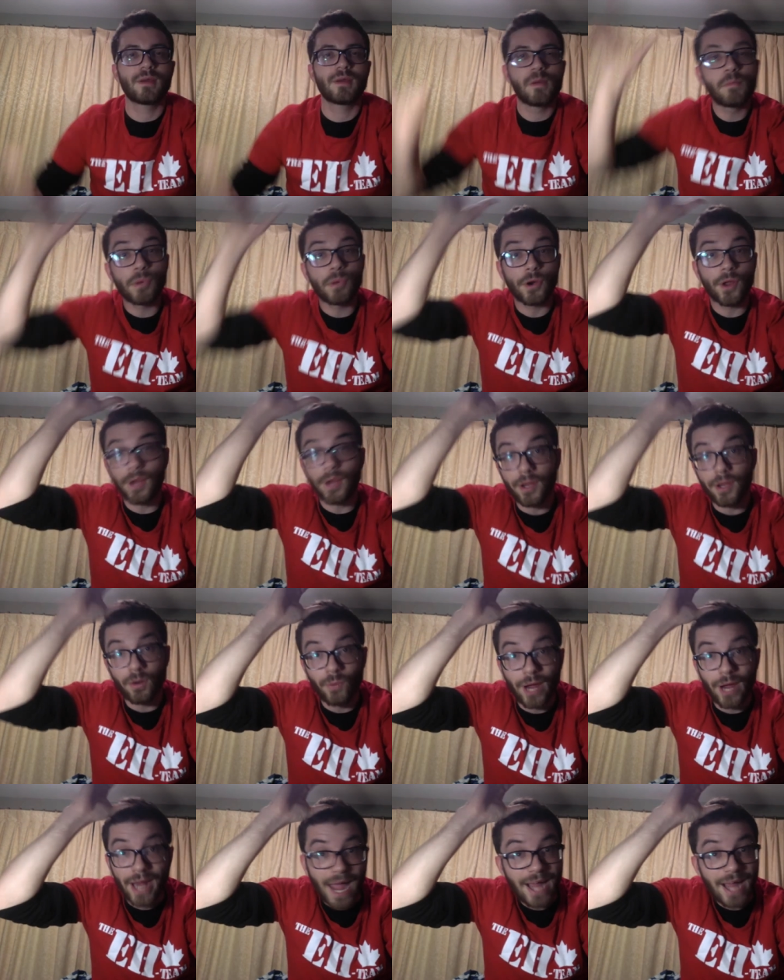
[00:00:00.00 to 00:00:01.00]
Put on a little
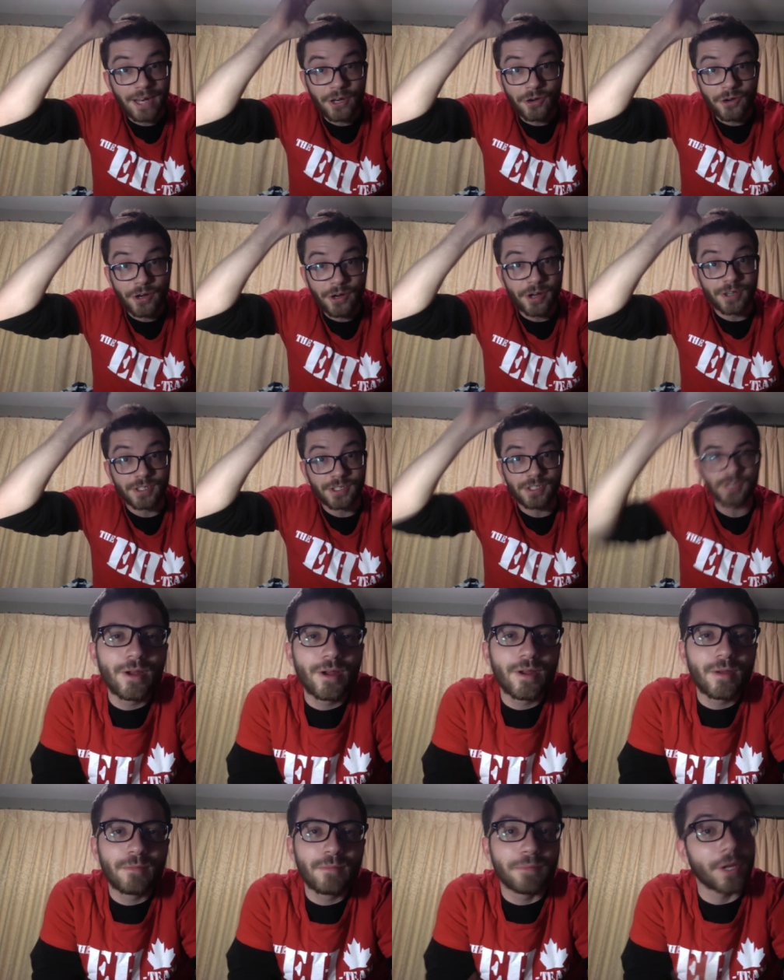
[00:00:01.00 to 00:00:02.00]
white hat and you're a nurse.
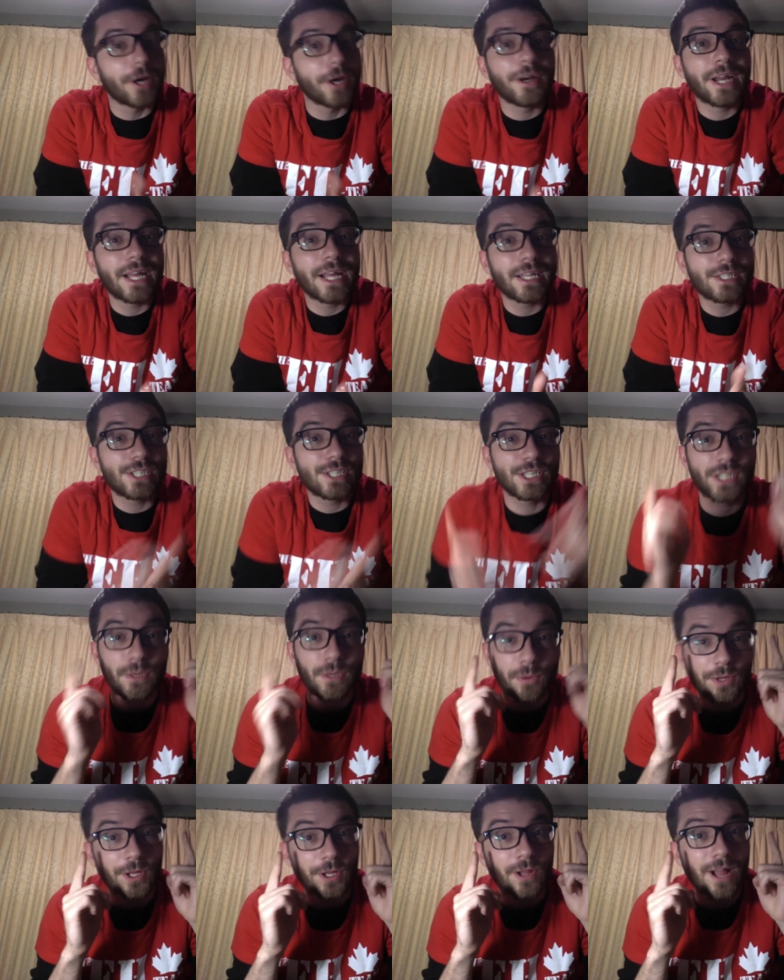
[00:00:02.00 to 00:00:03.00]
Better yet, since I
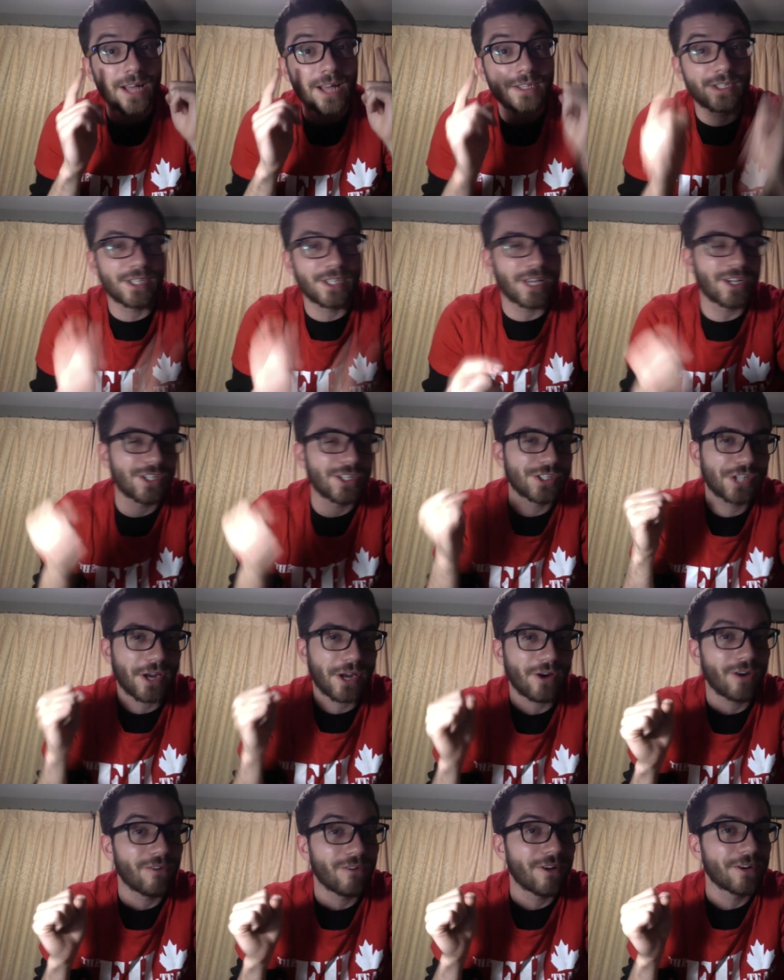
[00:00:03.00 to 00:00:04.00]
wear the glasses, I could just
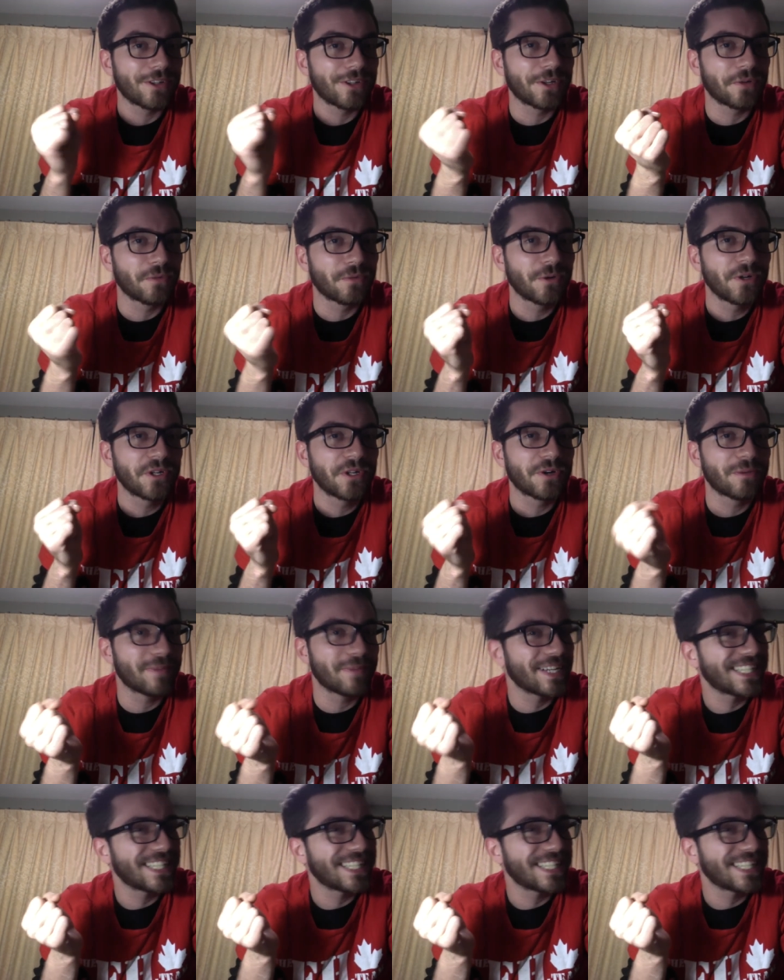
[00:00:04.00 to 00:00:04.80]
carry around a little ruler and be a